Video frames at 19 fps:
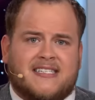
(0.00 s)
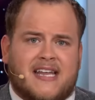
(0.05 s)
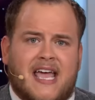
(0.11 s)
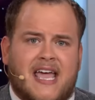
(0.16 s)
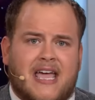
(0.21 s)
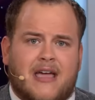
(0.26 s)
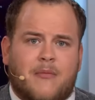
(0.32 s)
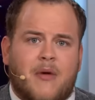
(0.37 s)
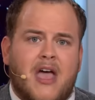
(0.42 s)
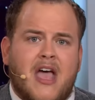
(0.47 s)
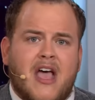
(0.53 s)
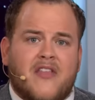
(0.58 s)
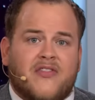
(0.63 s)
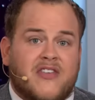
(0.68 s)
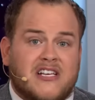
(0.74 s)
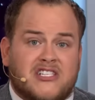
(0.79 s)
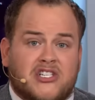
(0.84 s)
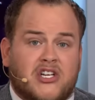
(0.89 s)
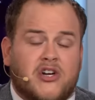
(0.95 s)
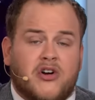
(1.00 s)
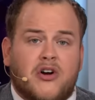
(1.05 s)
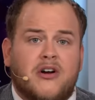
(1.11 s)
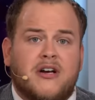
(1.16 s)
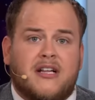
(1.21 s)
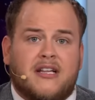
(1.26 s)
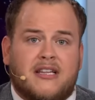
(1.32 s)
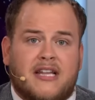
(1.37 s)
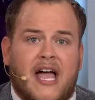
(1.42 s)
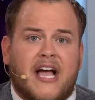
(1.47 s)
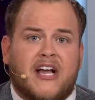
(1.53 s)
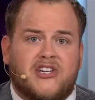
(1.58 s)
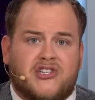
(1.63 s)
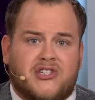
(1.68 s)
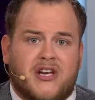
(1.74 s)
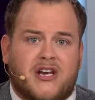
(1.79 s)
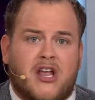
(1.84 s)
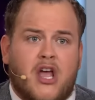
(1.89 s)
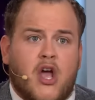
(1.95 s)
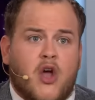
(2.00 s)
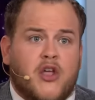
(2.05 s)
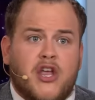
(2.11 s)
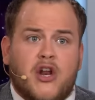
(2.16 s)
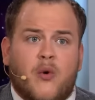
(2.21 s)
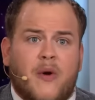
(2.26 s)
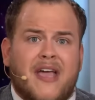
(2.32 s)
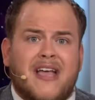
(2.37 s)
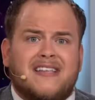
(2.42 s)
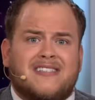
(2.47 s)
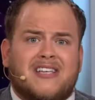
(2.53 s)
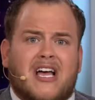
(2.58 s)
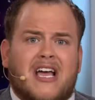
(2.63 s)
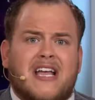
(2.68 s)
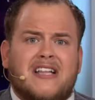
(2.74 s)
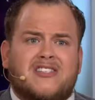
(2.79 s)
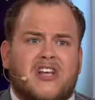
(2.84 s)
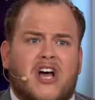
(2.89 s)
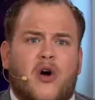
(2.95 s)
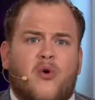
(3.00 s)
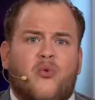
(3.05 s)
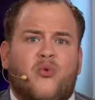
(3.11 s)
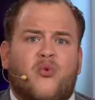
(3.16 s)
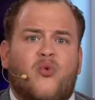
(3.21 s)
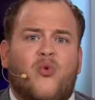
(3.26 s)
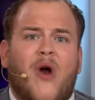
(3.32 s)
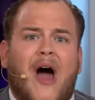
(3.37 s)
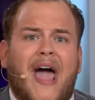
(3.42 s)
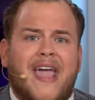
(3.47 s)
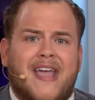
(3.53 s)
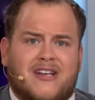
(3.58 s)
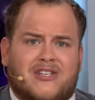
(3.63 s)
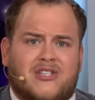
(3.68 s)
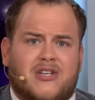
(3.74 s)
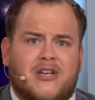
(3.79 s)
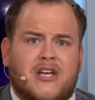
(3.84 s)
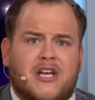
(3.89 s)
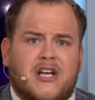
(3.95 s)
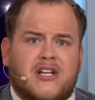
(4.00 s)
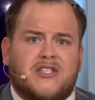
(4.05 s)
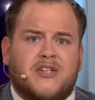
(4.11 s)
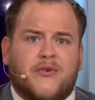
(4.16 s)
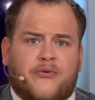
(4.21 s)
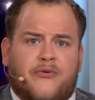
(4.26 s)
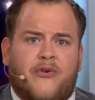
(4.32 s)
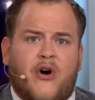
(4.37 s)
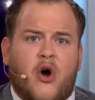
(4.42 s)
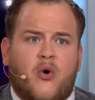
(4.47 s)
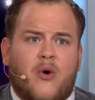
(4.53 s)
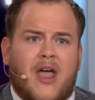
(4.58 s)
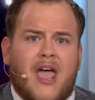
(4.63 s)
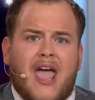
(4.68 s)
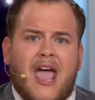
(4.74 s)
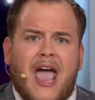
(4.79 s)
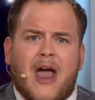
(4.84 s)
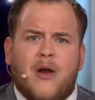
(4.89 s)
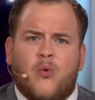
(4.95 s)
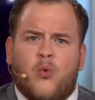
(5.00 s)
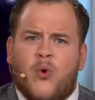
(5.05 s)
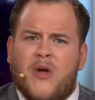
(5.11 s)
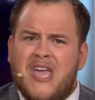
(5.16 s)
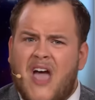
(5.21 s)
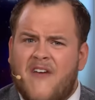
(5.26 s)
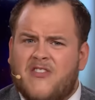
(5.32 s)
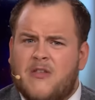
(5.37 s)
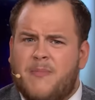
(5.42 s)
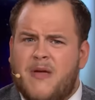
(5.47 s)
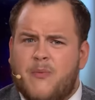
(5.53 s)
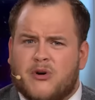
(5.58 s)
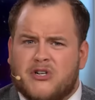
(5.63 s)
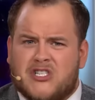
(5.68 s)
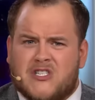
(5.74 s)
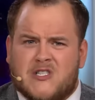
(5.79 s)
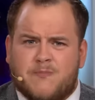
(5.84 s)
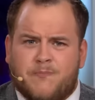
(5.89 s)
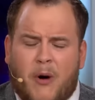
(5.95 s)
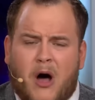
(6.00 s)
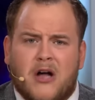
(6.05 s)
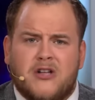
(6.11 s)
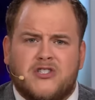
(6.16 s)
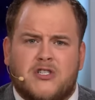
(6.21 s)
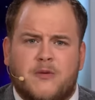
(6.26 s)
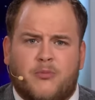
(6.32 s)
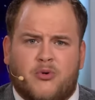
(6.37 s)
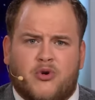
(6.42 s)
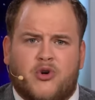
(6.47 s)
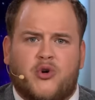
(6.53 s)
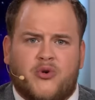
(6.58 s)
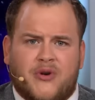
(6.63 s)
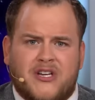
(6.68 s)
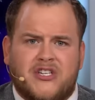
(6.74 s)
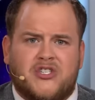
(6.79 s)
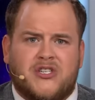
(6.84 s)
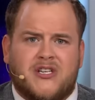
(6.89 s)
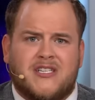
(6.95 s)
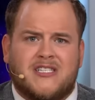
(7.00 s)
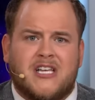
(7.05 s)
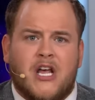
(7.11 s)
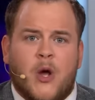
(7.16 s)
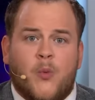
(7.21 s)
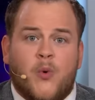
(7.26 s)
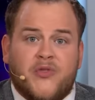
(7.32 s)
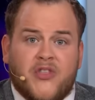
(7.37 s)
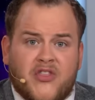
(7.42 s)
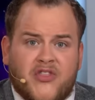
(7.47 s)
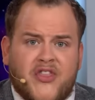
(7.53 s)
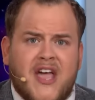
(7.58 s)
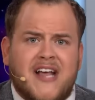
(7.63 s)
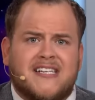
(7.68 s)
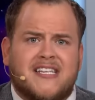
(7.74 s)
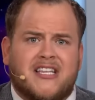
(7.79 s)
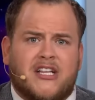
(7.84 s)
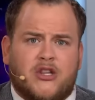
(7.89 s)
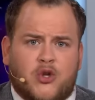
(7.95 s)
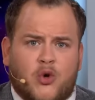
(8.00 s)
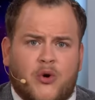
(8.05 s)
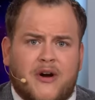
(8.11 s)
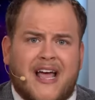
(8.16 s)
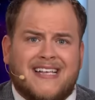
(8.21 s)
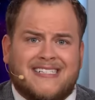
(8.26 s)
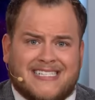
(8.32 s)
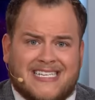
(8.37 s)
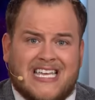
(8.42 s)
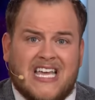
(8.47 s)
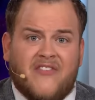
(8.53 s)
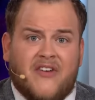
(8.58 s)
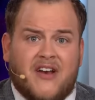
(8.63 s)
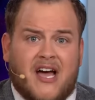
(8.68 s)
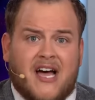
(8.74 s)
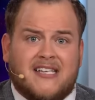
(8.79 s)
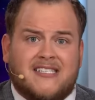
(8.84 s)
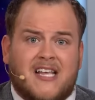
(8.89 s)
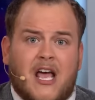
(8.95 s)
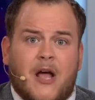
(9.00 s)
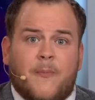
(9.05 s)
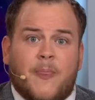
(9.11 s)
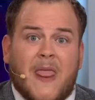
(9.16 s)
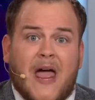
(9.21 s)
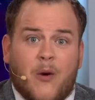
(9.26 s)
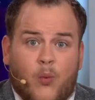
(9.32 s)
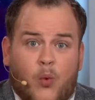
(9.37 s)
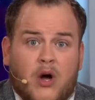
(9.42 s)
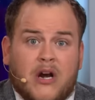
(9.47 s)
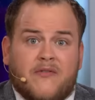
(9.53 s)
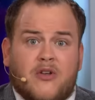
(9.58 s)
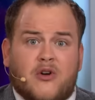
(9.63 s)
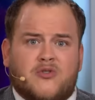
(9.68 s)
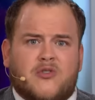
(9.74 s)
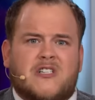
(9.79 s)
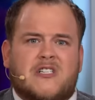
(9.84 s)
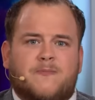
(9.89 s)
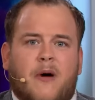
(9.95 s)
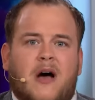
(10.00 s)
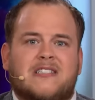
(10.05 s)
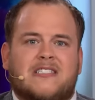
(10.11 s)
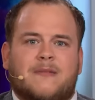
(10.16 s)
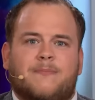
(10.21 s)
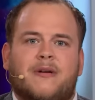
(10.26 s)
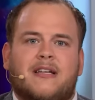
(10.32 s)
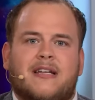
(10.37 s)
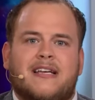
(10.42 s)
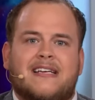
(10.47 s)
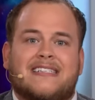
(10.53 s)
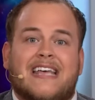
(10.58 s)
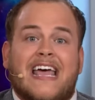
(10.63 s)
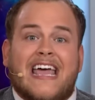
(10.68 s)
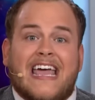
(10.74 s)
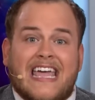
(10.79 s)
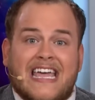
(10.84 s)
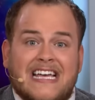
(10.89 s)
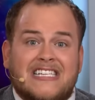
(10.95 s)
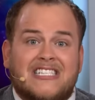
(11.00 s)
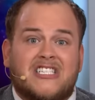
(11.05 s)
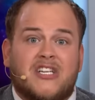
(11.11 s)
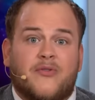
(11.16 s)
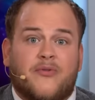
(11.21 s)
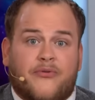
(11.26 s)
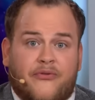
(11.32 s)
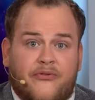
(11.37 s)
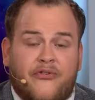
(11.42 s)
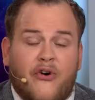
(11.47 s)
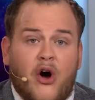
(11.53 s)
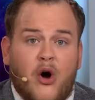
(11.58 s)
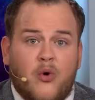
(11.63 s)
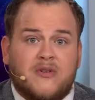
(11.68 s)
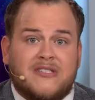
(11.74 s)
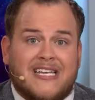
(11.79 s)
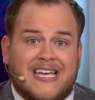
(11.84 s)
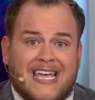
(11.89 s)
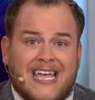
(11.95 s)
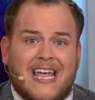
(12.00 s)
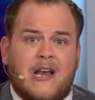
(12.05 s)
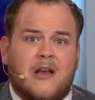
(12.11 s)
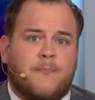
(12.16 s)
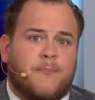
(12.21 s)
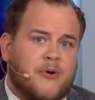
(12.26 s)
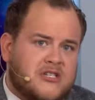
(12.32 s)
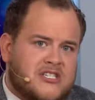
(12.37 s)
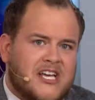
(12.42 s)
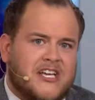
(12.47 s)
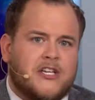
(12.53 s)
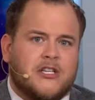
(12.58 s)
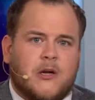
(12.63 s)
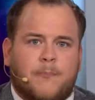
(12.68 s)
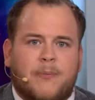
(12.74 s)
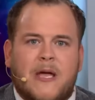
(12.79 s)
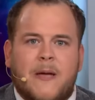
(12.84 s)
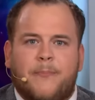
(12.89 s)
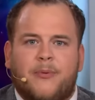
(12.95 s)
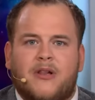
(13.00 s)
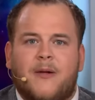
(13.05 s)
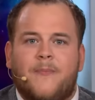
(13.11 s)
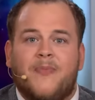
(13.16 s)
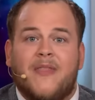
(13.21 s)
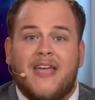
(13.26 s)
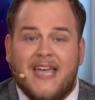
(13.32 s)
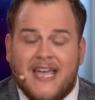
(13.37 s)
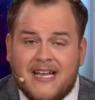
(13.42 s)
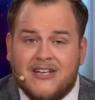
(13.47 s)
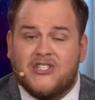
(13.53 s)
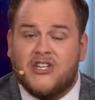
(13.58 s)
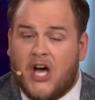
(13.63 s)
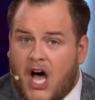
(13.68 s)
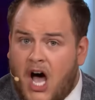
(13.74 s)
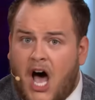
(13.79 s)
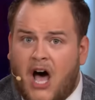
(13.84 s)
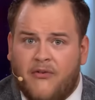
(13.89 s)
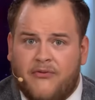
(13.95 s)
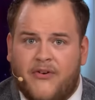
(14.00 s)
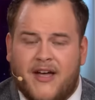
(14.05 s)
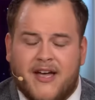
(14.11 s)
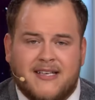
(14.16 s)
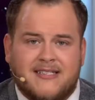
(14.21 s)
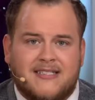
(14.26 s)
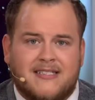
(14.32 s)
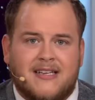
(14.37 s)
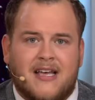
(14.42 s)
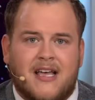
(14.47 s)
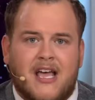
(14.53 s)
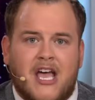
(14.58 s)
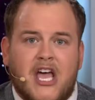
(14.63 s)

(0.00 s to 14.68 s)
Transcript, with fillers: name. This current election, you know, it's, it's a right to vote, and we have to be responsible Christians with the things that the Lord has given us, and one of those responsibilities is to vote in particular people into office.